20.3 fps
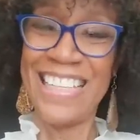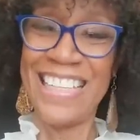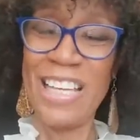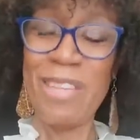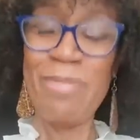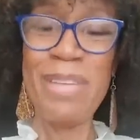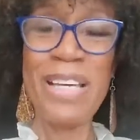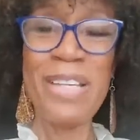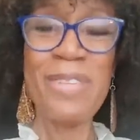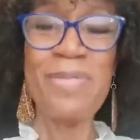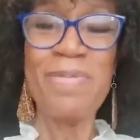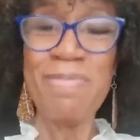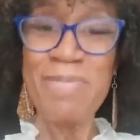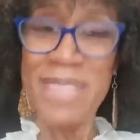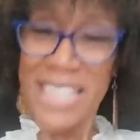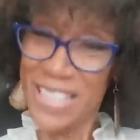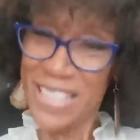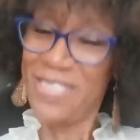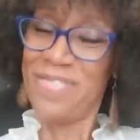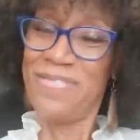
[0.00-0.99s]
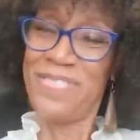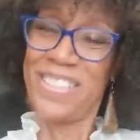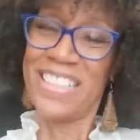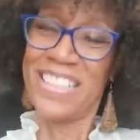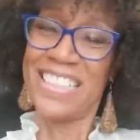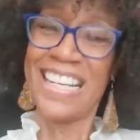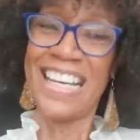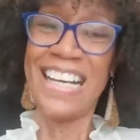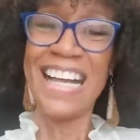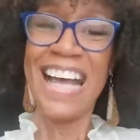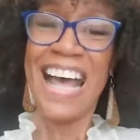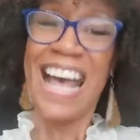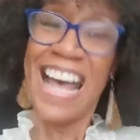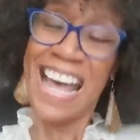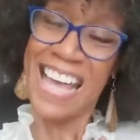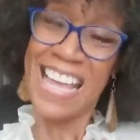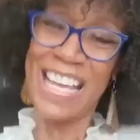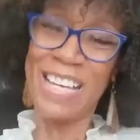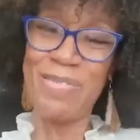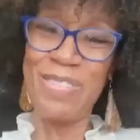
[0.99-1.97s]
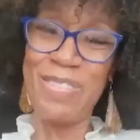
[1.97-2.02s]
and make me feel like
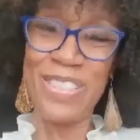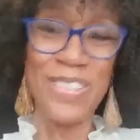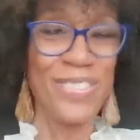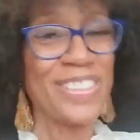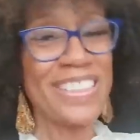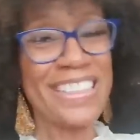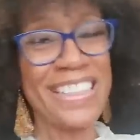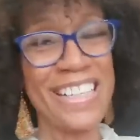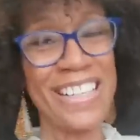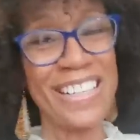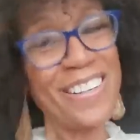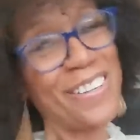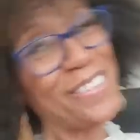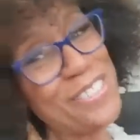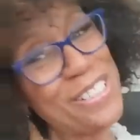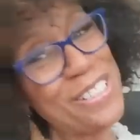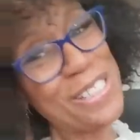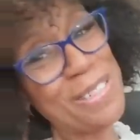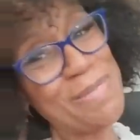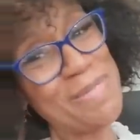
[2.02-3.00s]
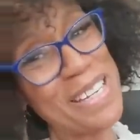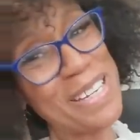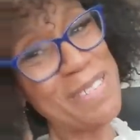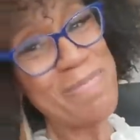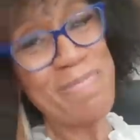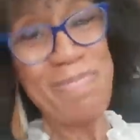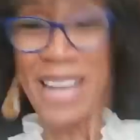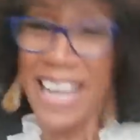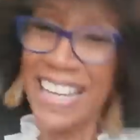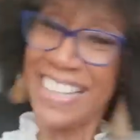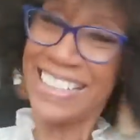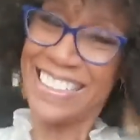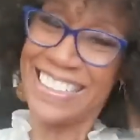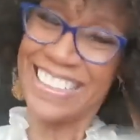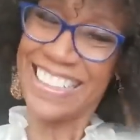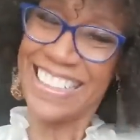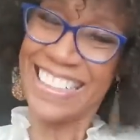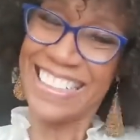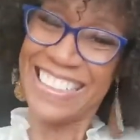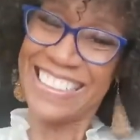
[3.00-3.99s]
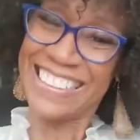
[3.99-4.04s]
I am doing the ultimate
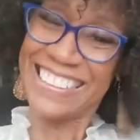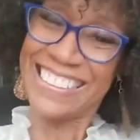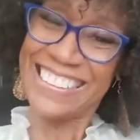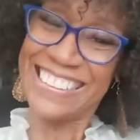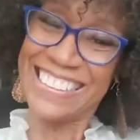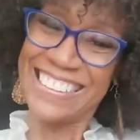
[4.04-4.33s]
Michaeline.